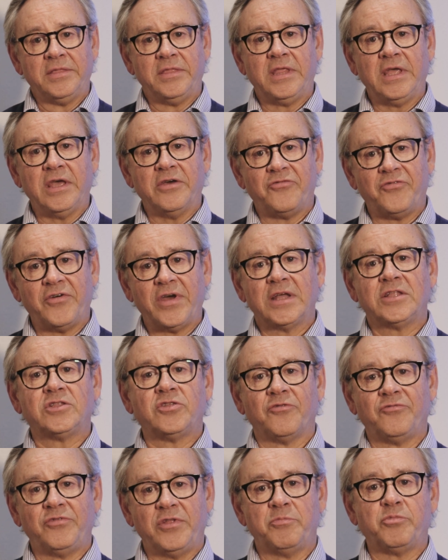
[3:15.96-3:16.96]
the effect
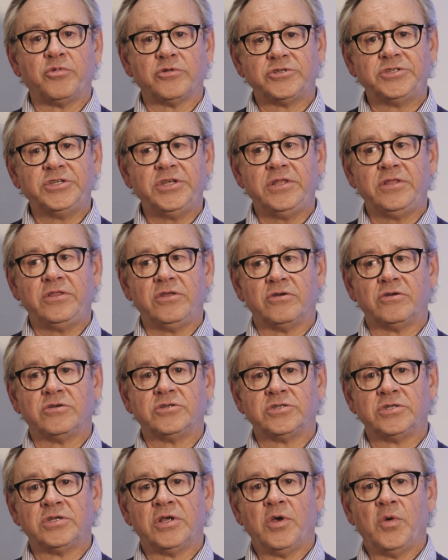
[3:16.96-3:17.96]
of the
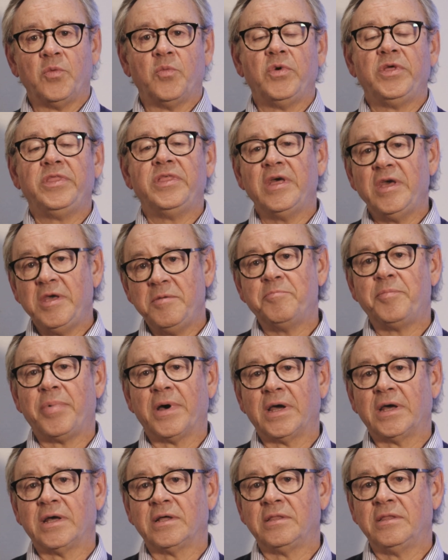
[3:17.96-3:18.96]
procedures with the
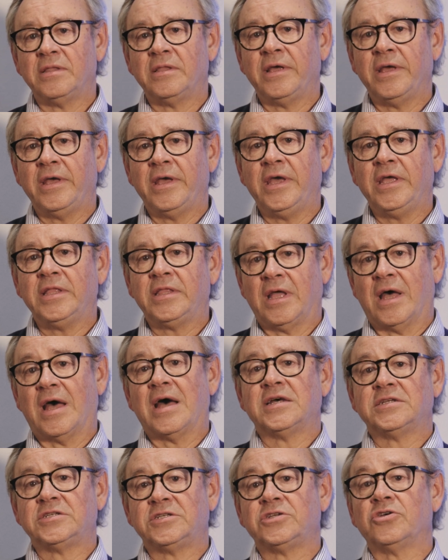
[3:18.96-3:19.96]
impact it
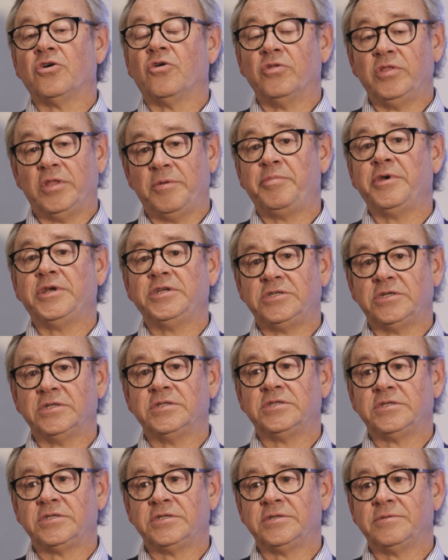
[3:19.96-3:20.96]
has on the
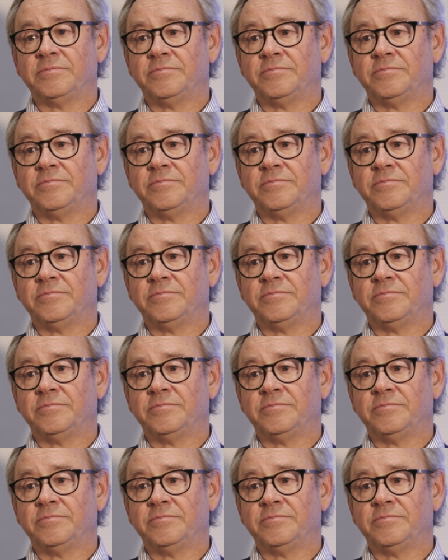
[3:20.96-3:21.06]
patients.